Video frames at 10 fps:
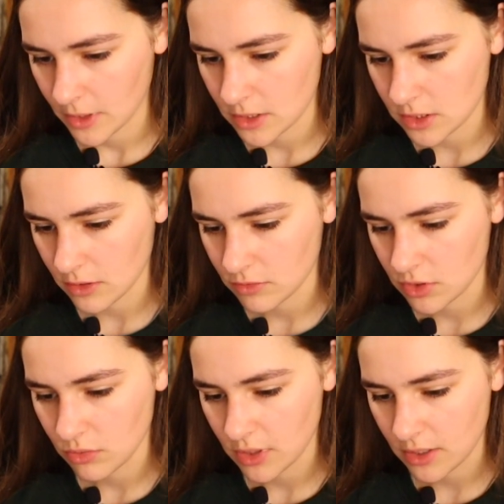instead of
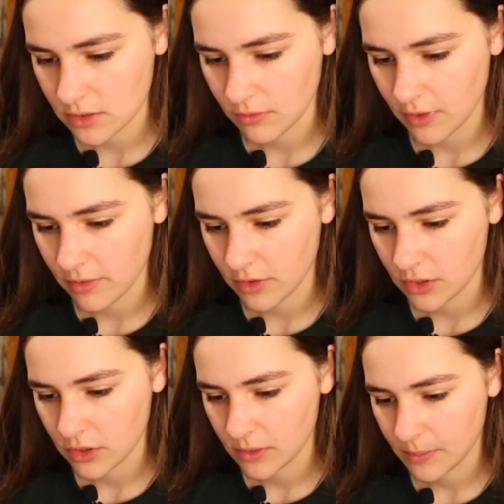
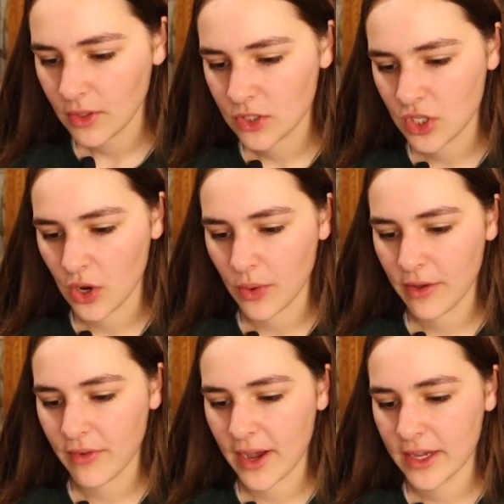2,500. So
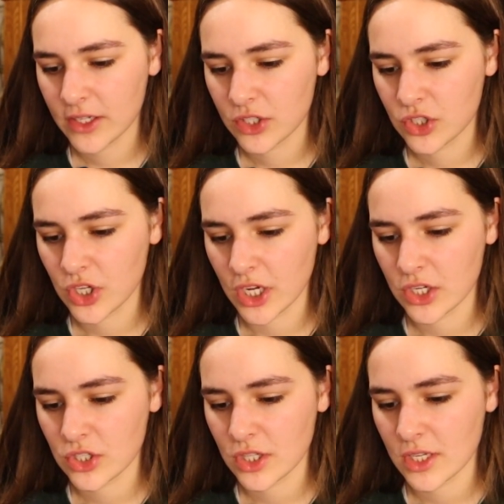if I
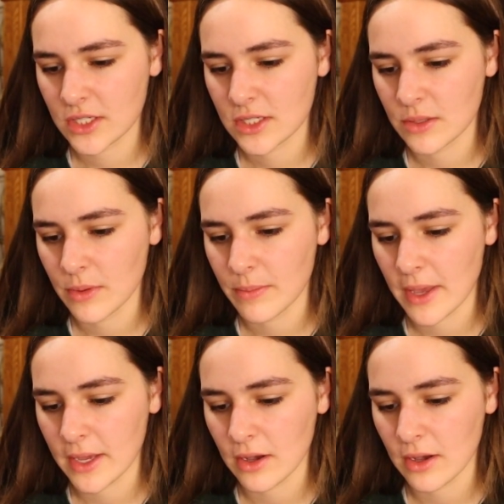change this to be paying